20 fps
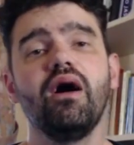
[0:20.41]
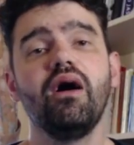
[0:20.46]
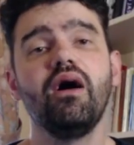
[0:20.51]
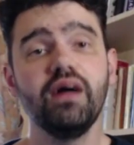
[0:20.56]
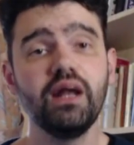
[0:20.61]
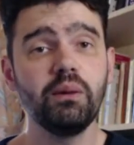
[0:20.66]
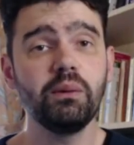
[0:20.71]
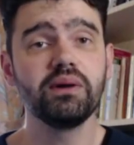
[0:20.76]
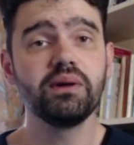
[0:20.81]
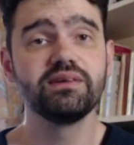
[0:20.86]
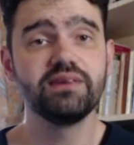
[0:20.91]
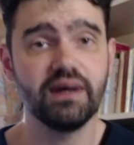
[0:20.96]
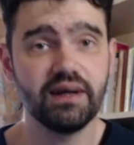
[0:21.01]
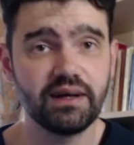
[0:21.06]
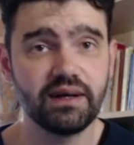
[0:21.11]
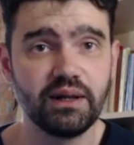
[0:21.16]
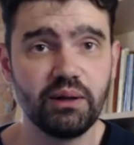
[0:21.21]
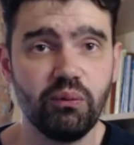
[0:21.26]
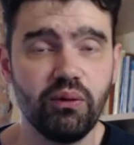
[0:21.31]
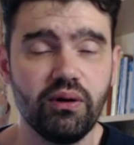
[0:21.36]
I know
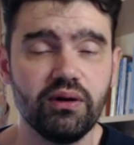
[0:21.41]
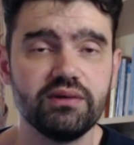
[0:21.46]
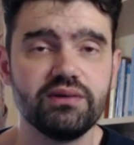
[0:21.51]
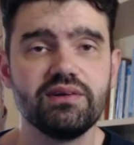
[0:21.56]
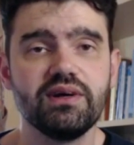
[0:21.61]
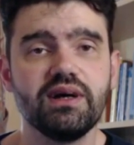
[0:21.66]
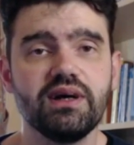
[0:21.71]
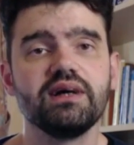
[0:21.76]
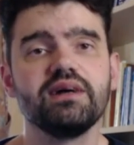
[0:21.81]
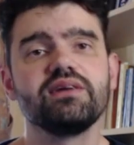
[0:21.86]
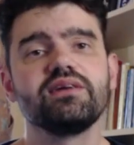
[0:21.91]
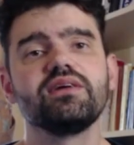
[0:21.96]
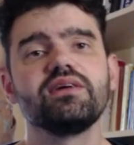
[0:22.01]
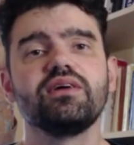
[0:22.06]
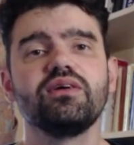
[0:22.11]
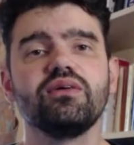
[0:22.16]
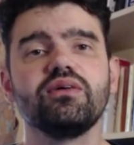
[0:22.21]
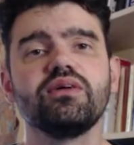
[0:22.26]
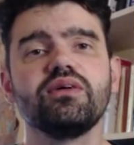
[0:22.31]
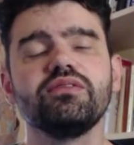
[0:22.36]
exactly what I'd say to
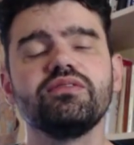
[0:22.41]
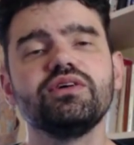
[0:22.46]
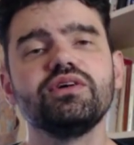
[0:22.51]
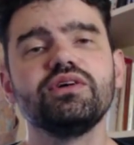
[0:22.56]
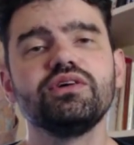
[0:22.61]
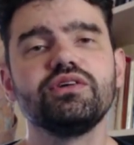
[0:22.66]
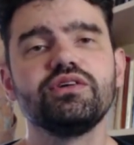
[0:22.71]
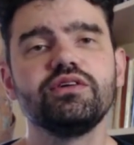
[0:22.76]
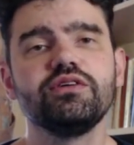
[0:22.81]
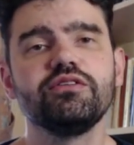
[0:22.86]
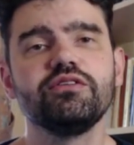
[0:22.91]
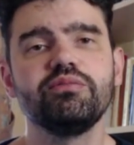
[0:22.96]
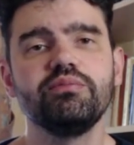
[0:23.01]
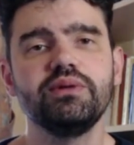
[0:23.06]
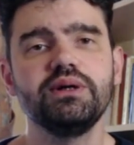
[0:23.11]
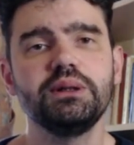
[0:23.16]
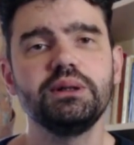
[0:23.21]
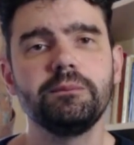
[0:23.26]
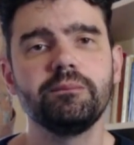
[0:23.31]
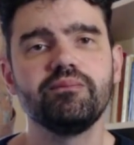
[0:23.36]
the younger version of
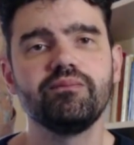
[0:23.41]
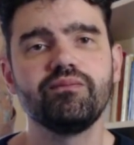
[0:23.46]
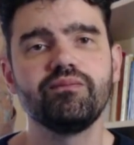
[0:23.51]
me.